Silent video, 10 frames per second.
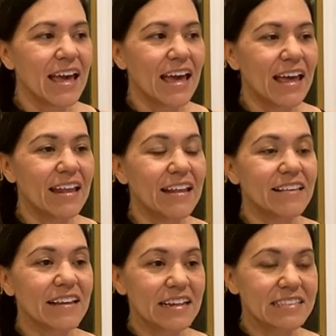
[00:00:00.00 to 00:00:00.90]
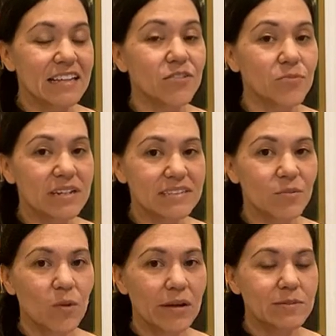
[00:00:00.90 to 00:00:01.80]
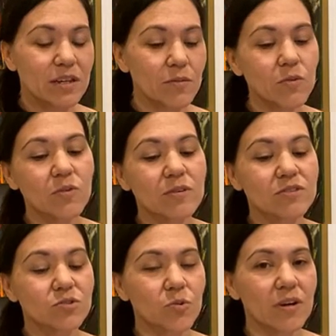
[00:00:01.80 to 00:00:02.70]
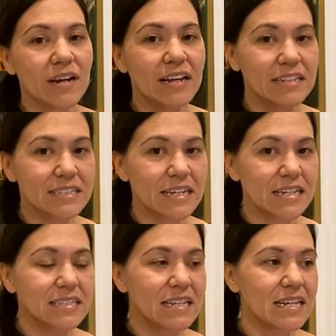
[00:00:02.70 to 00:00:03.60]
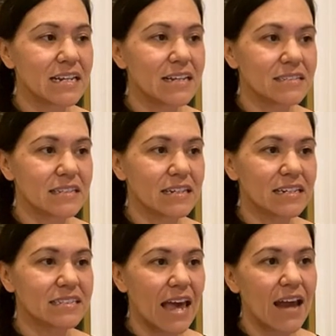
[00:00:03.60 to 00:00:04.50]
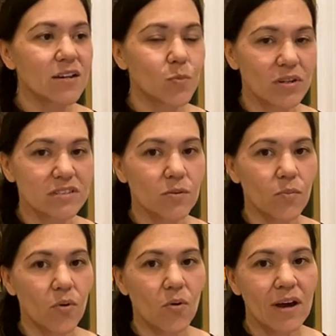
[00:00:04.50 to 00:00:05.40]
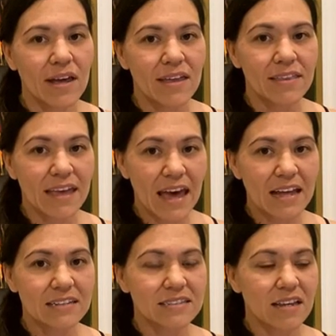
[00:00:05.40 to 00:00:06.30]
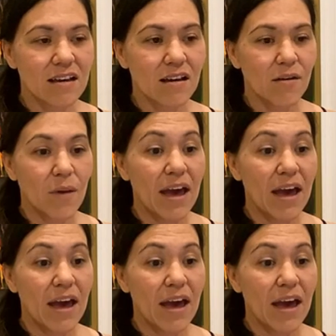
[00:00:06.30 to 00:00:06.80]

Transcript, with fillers: And like I said, the reason why I'm telling you this story is because it is the exact principle that um,